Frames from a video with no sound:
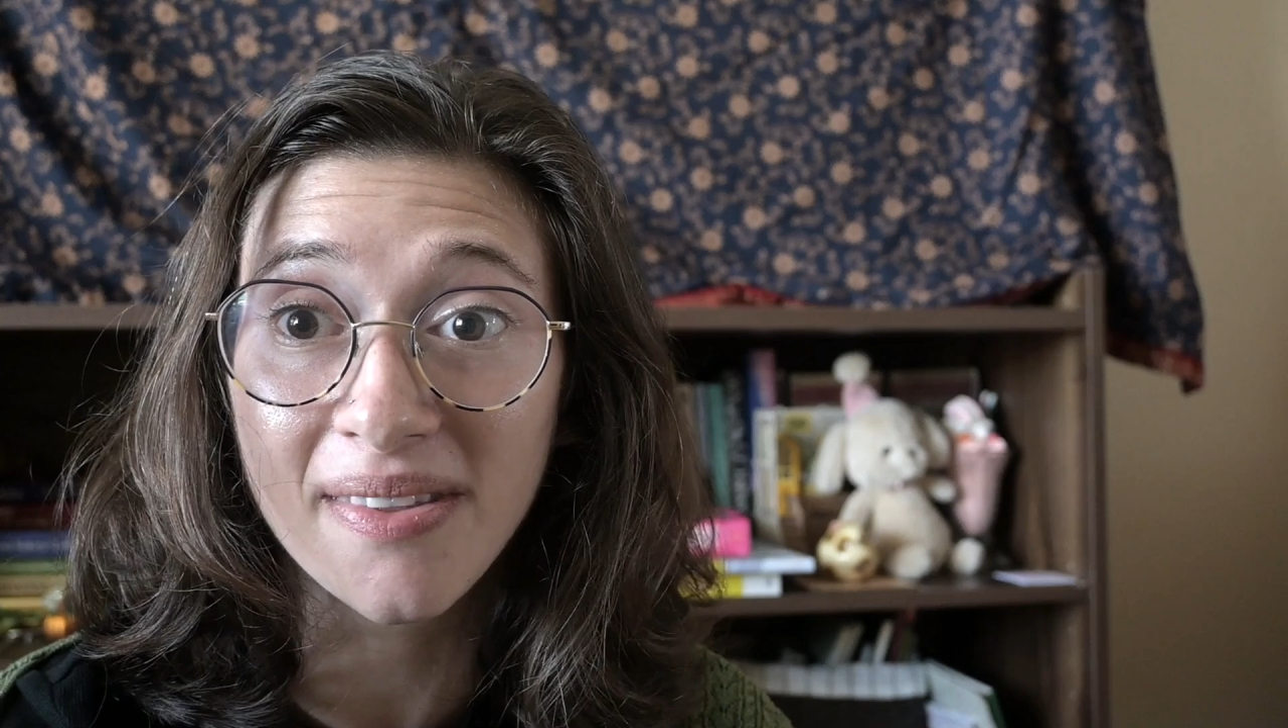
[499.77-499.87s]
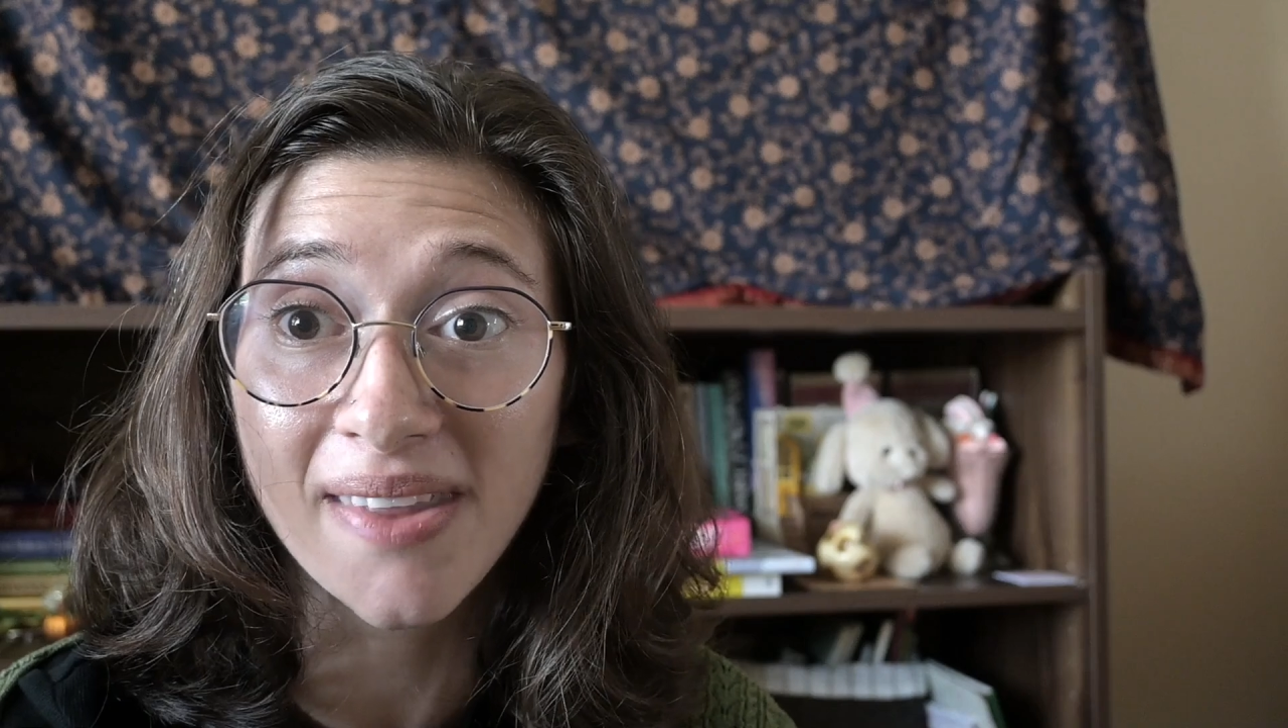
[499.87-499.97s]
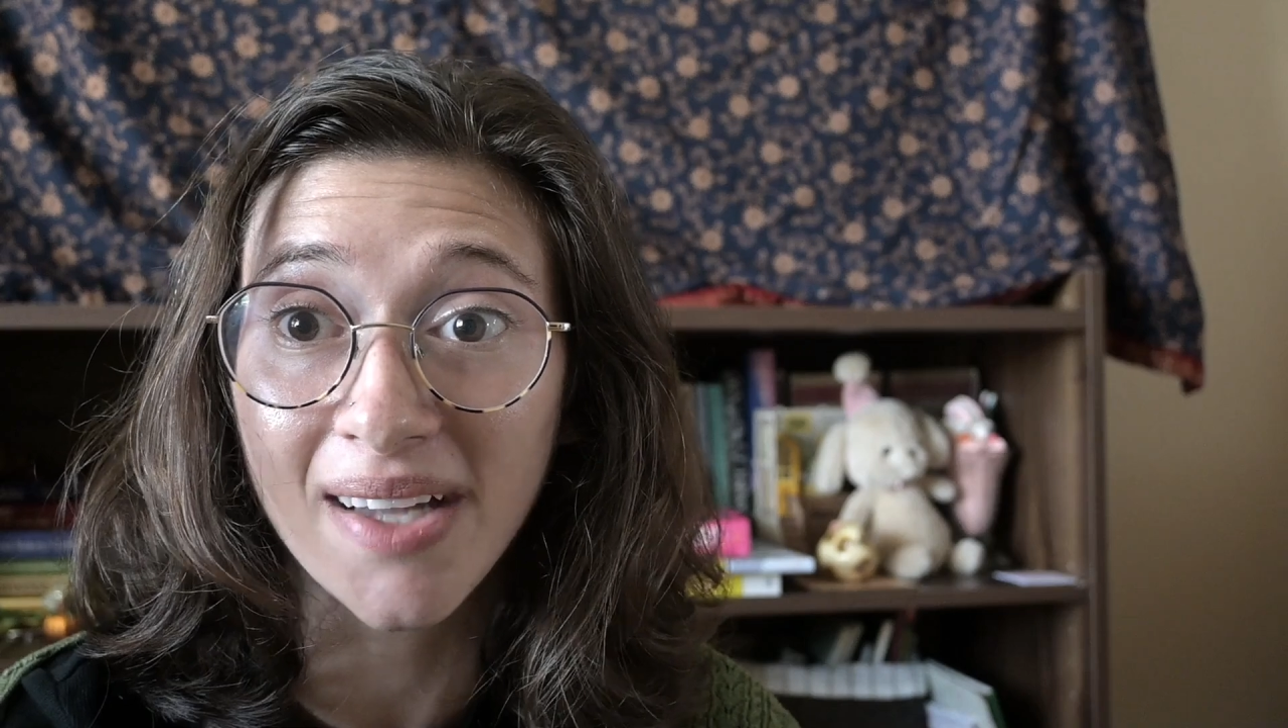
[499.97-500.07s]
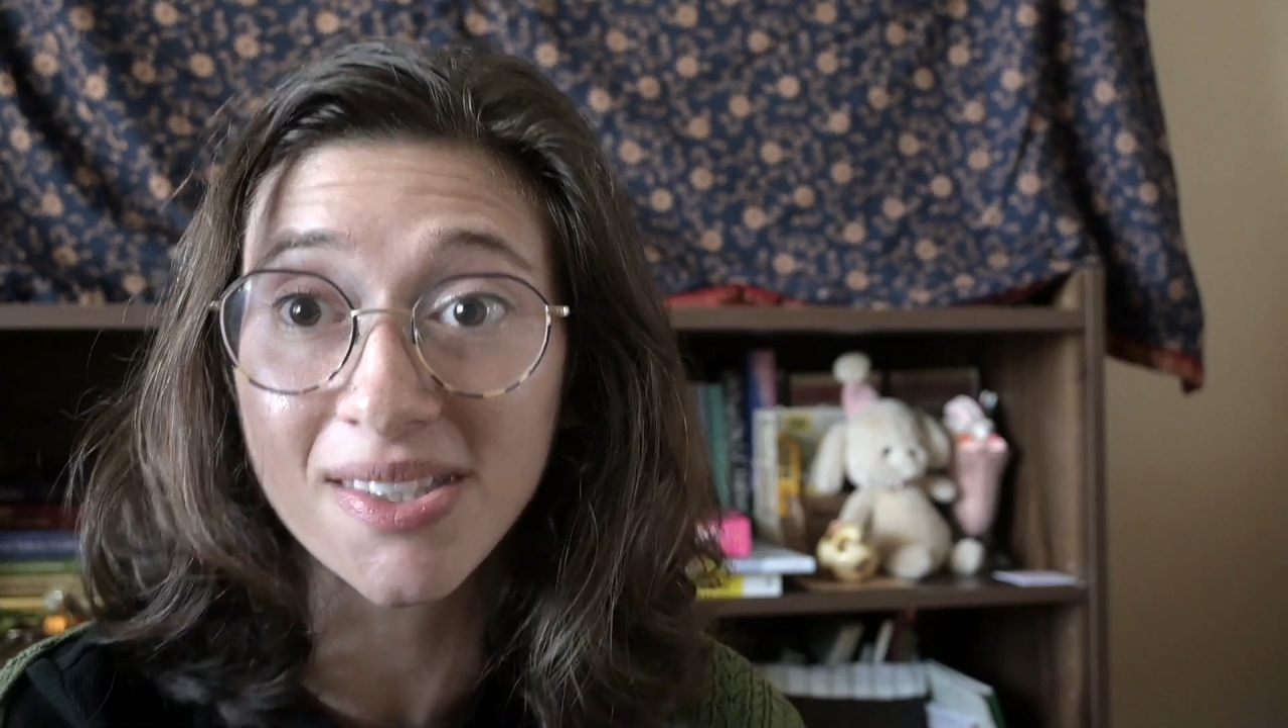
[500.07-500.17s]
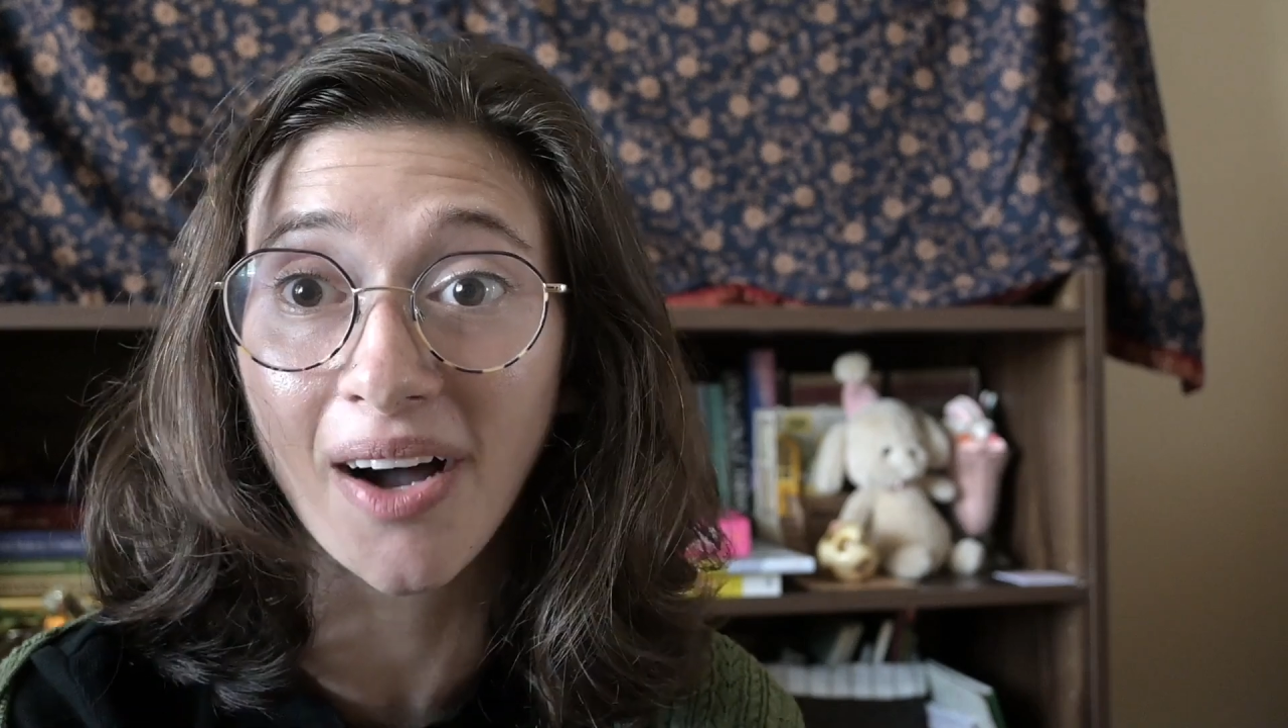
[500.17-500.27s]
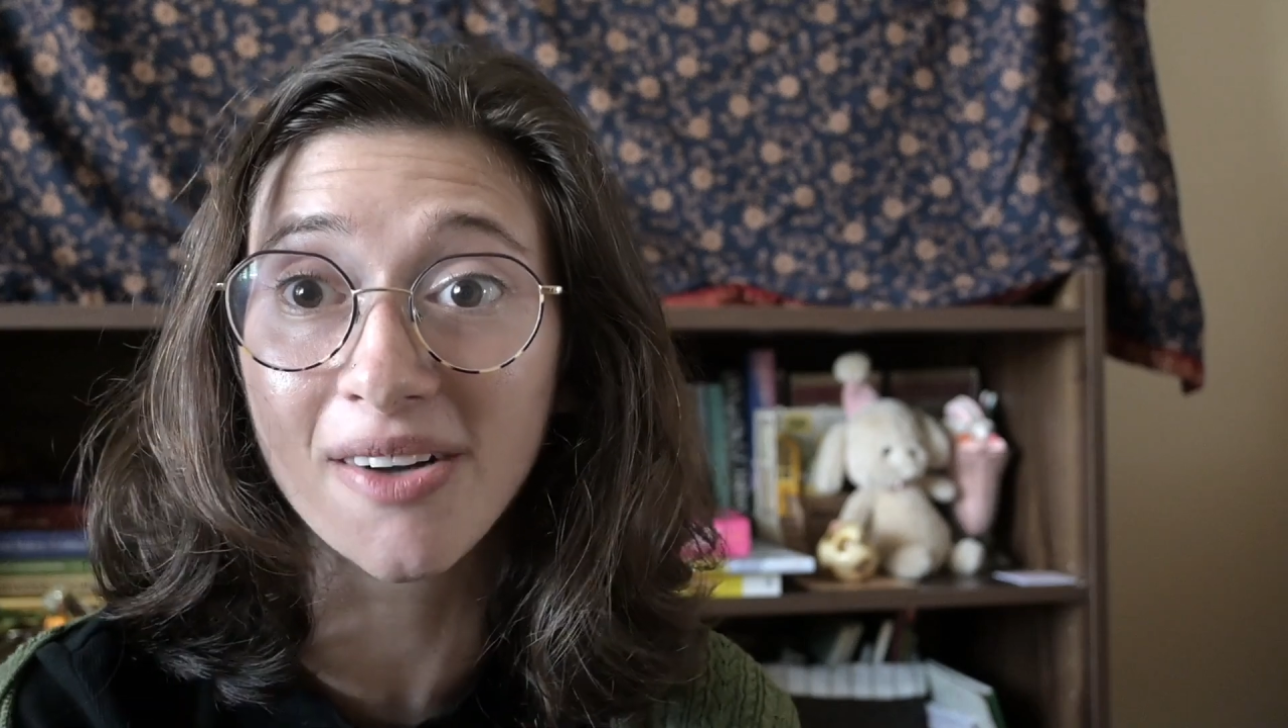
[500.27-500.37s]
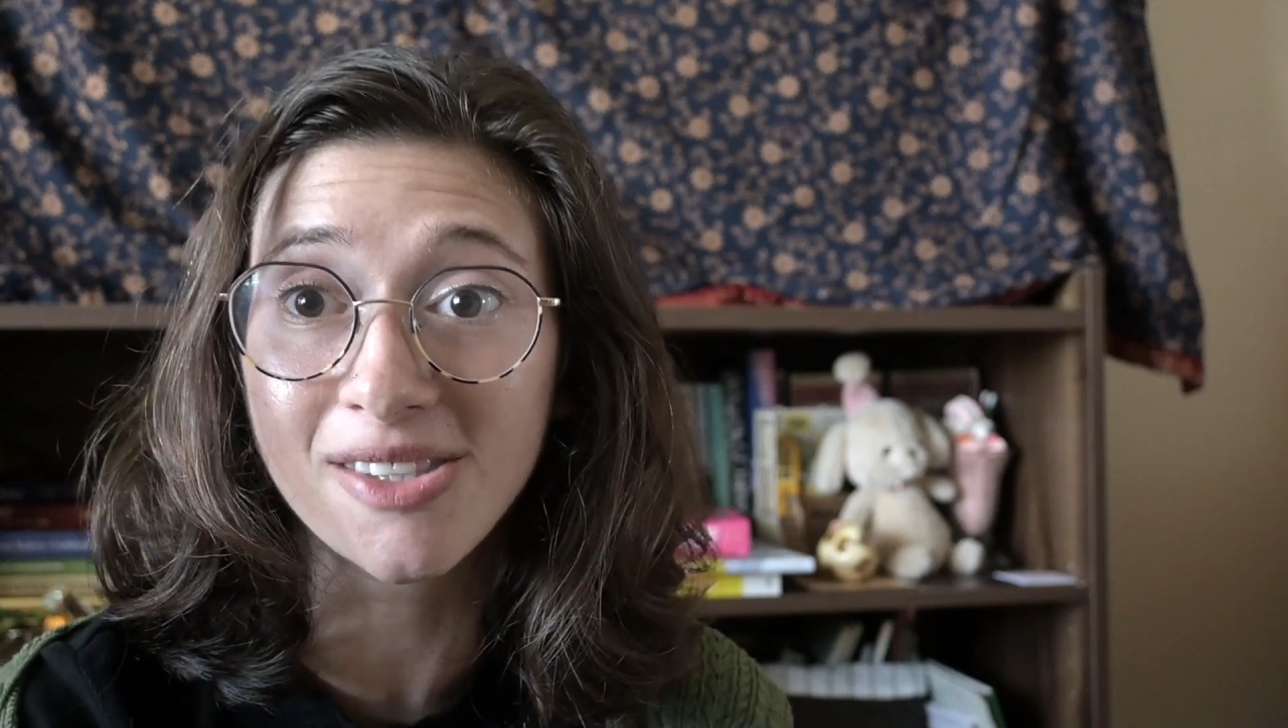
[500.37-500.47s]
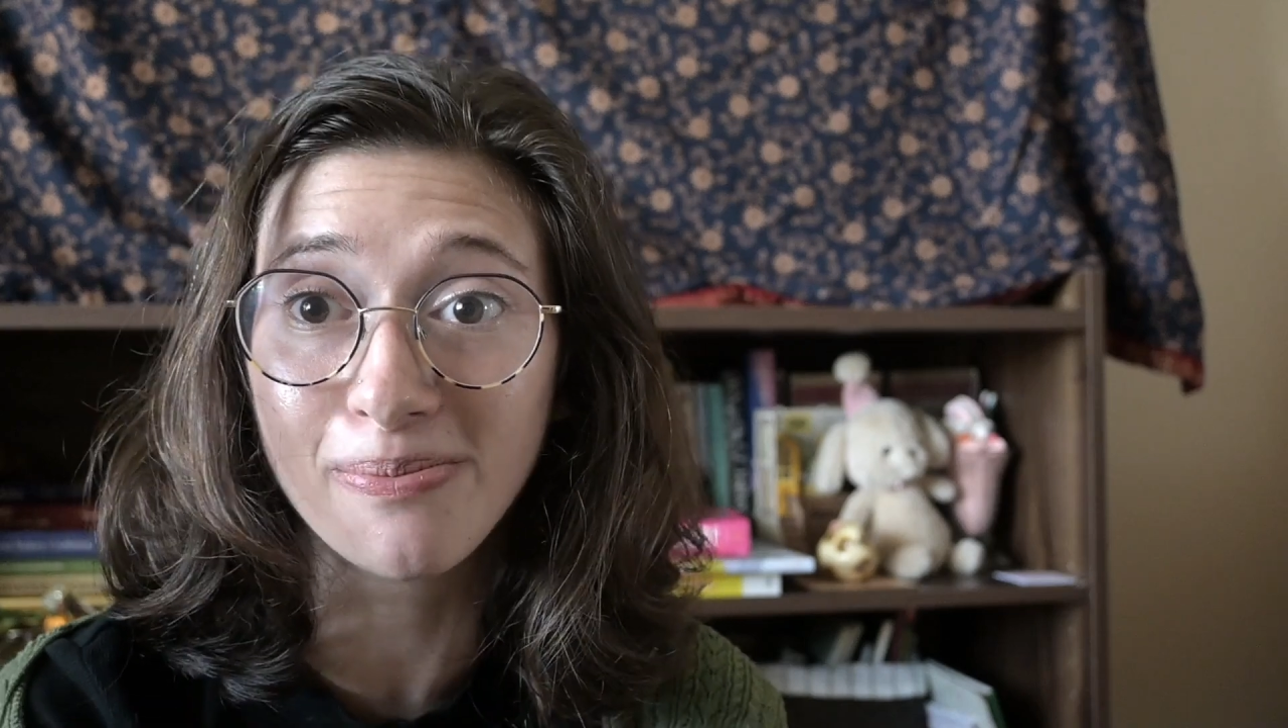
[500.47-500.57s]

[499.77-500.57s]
that talks